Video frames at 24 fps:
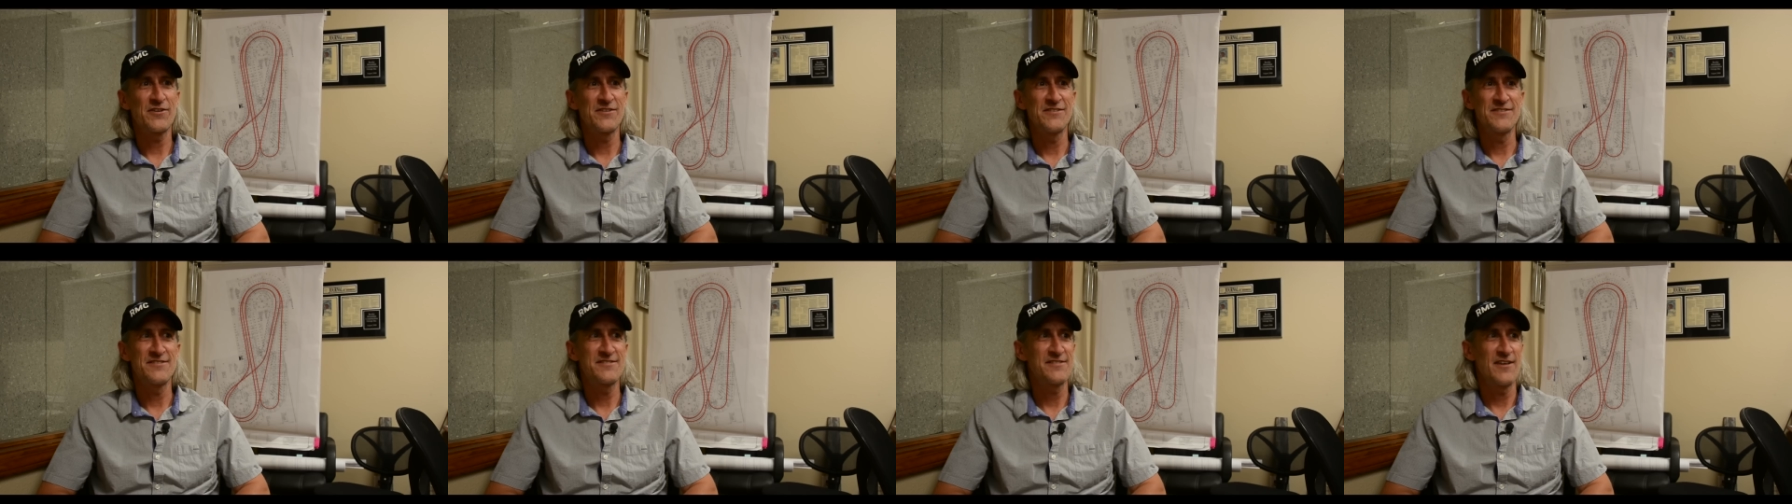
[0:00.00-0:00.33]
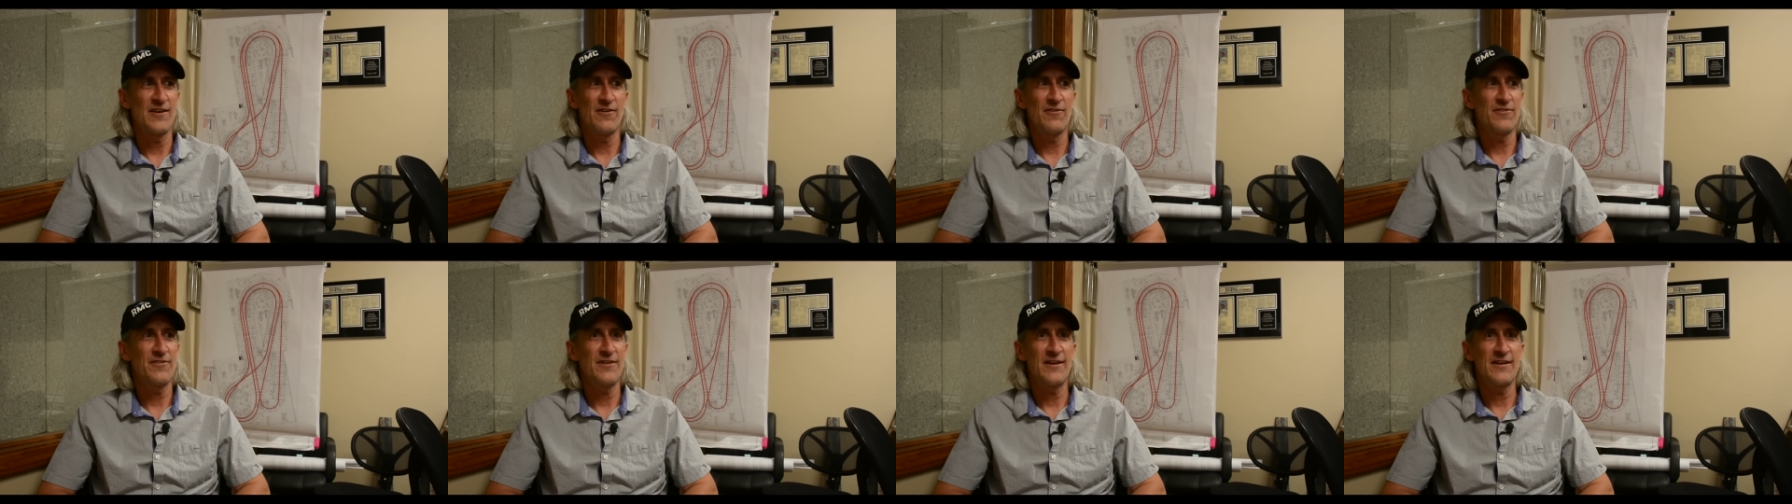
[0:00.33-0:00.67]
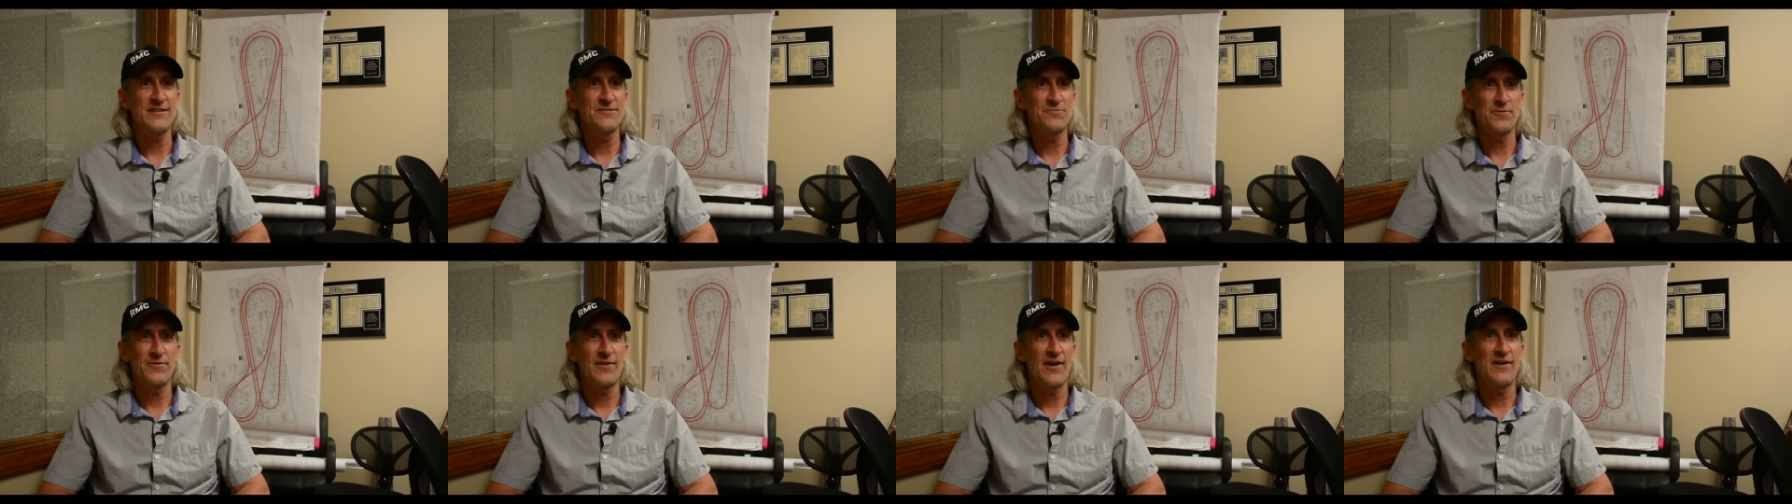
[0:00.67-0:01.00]
could sell
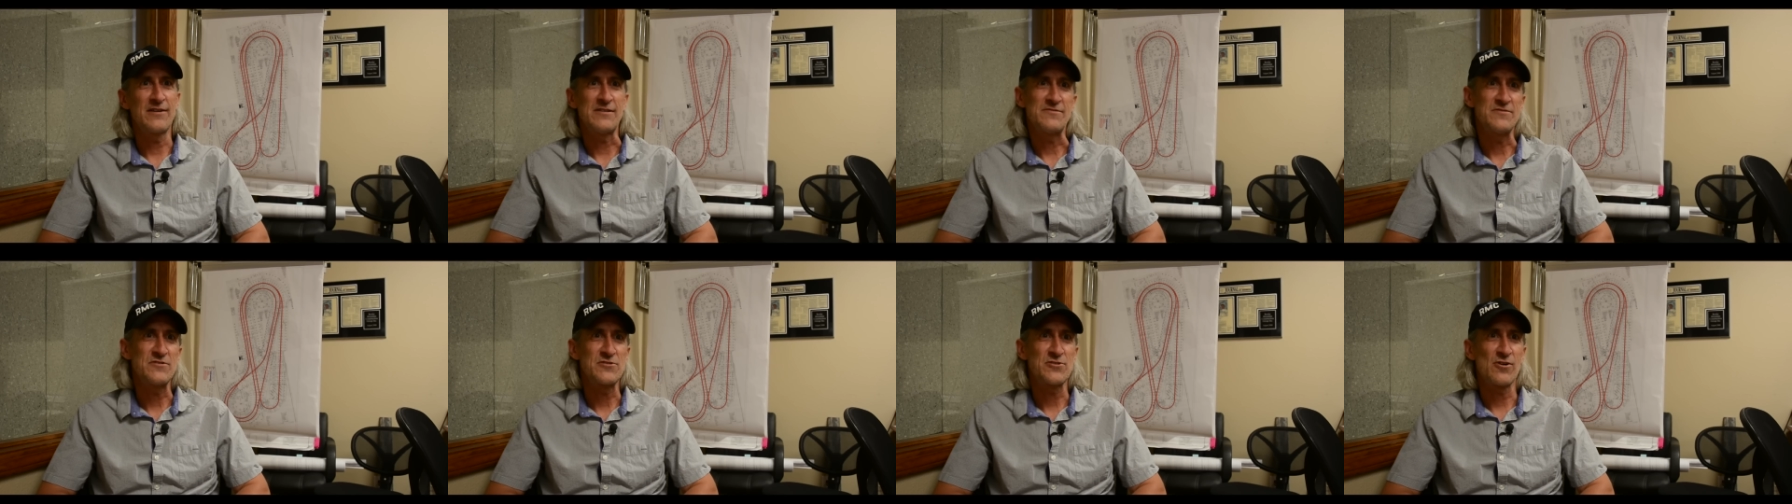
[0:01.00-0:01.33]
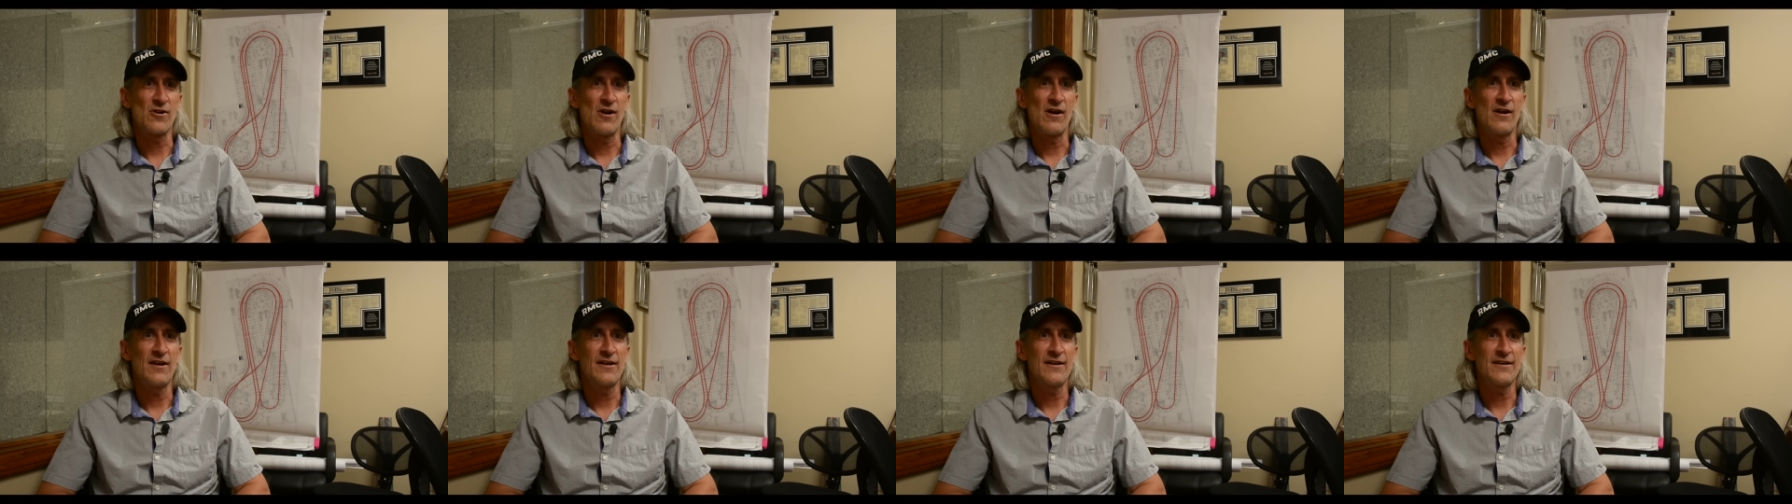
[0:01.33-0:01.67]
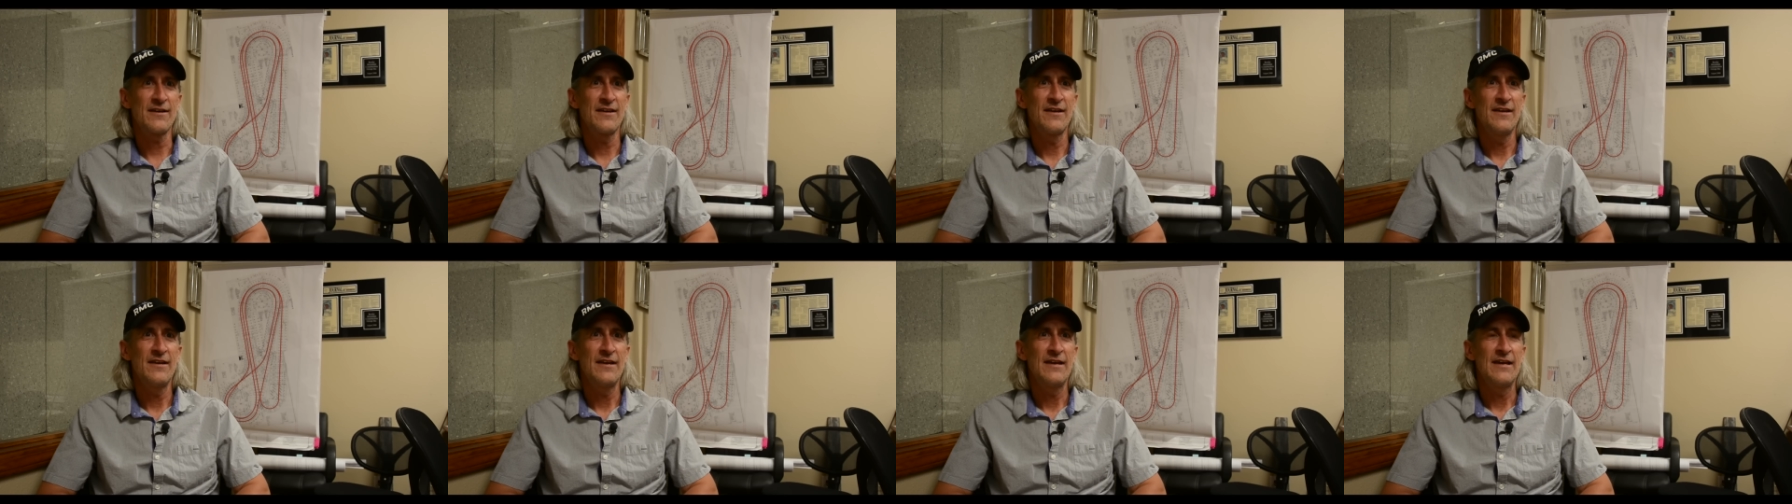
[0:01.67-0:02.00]
things without even trying.